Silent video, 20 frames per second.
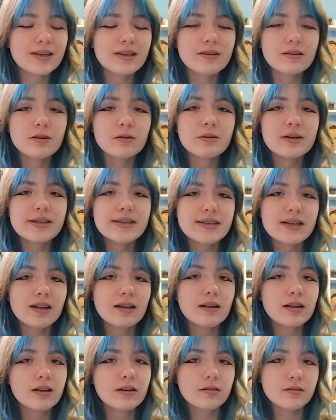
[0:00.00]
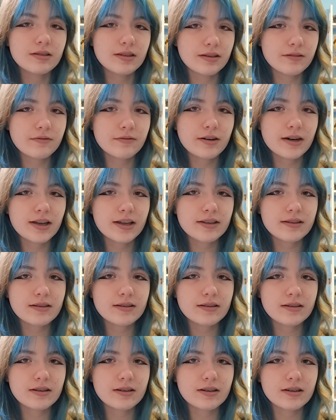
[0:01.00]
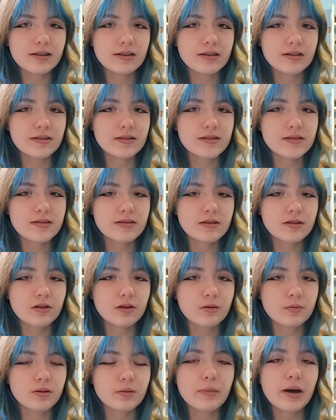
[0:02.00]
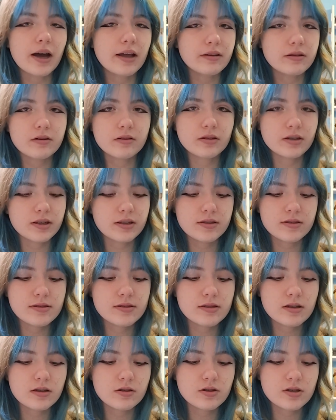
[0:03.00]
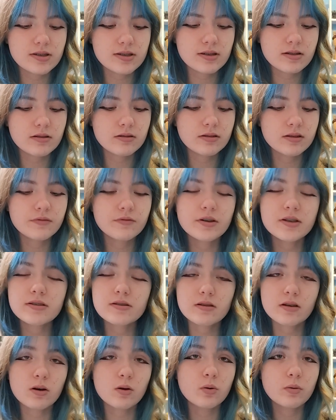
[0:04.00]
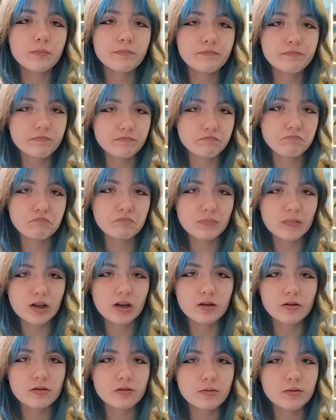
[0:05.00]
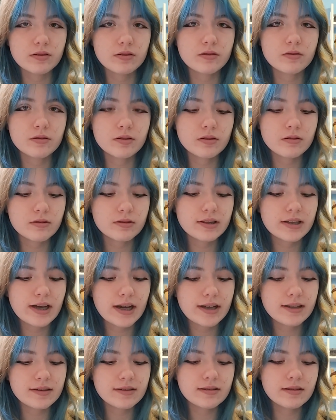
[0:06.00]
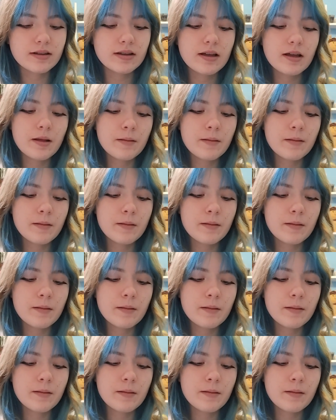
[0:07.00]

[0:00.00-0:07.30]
And you know, it's a little different because, you know, the pattern is just a little different, so I also wanted to include that.